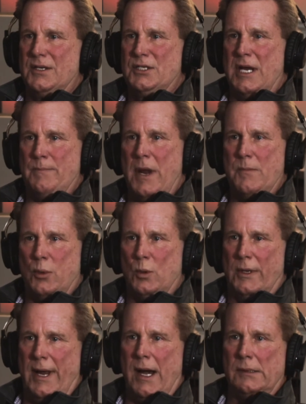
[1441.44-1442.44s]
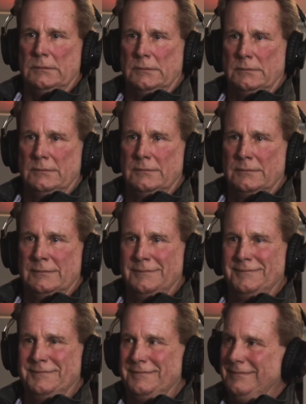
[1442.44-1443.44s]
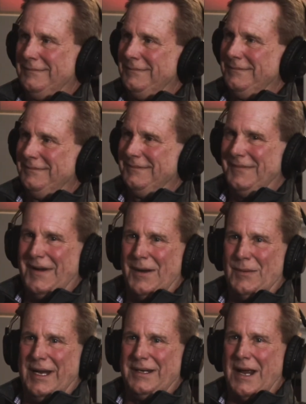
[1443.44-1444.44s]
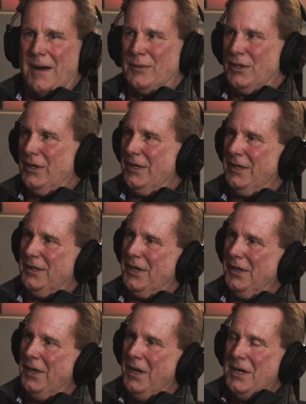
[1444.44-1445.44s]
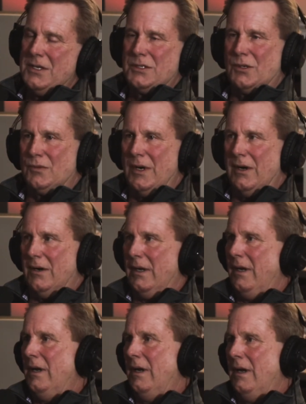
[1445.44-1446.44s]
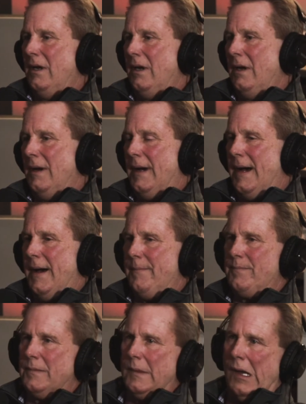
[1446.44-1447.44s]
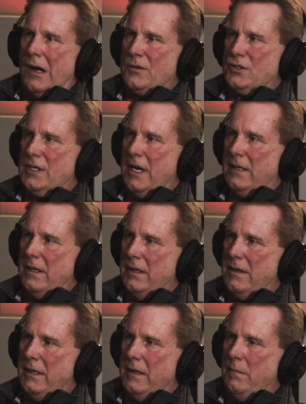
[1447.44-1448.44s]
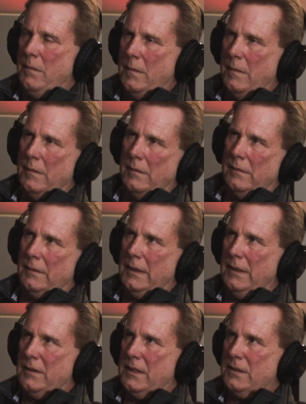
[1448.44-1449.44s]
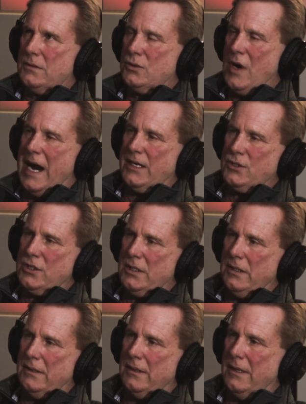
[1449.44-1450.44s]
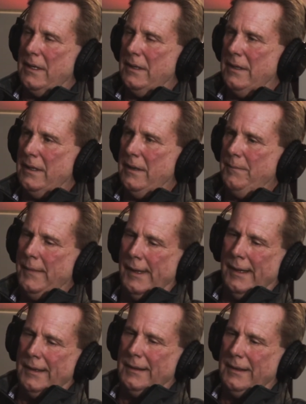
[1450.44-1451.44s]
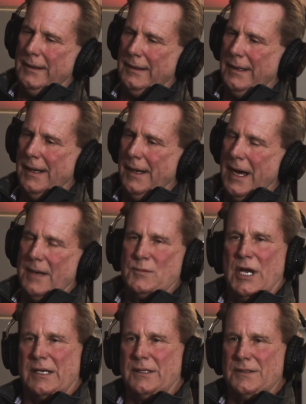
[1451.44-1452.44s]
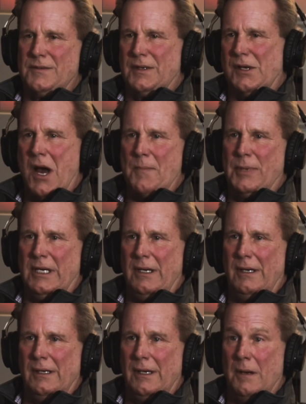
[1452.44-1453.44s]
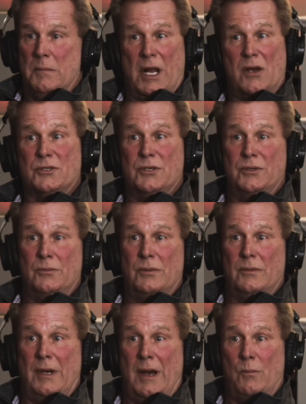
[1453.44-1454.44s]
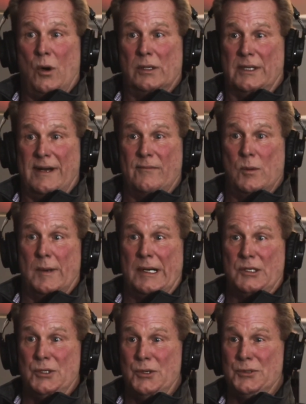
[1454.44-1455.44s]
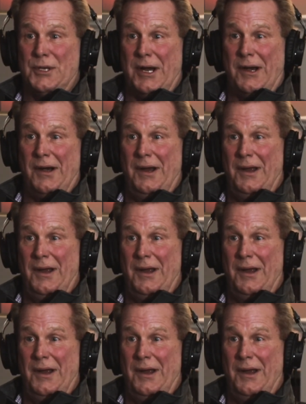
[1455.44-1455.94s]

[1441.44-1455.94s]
the same people were there. And we had the opportunity to really understand the strategy and the objectives of the company, but also have walked in everybody's shoes there,